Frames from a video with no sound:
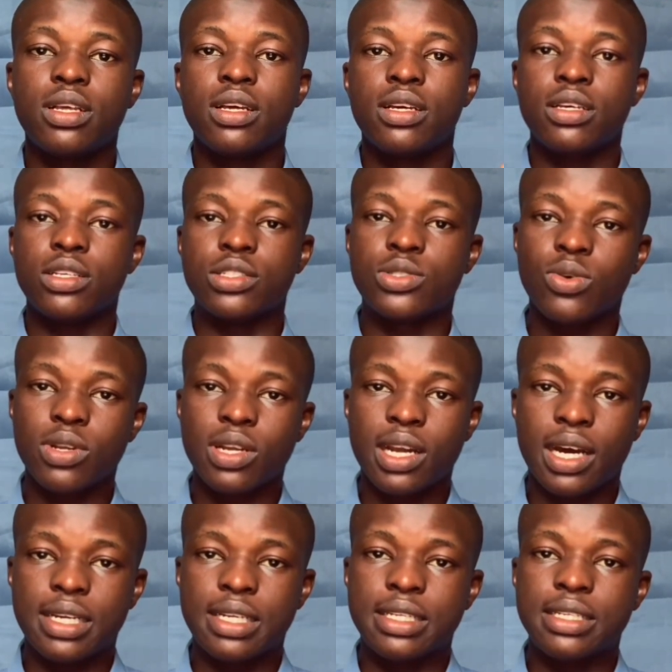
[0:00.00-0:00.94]

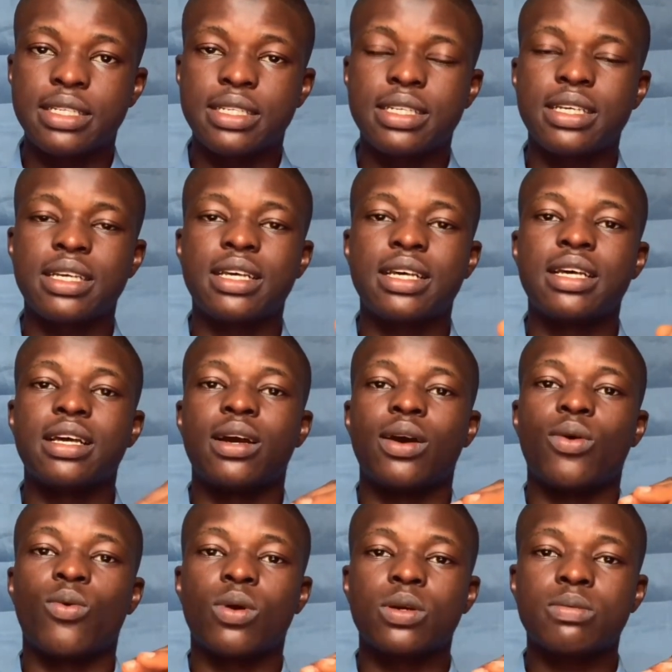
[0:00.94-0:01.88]
Historically,
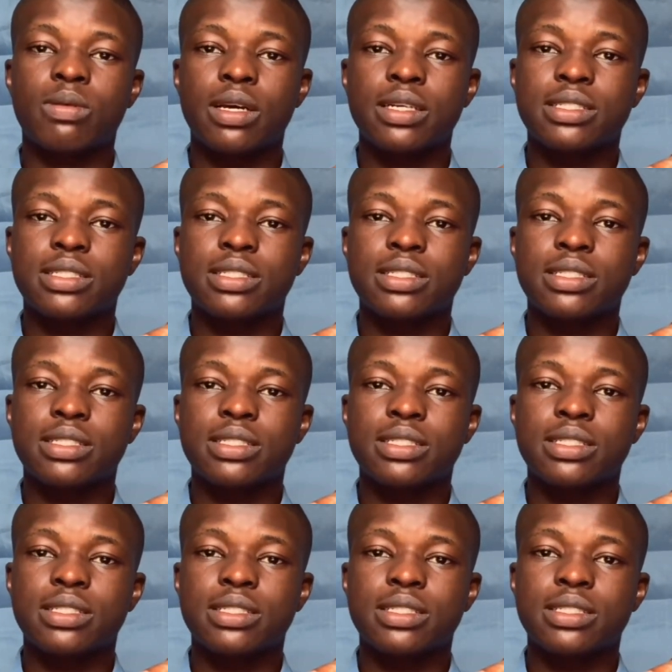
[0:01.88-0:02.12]
WordPress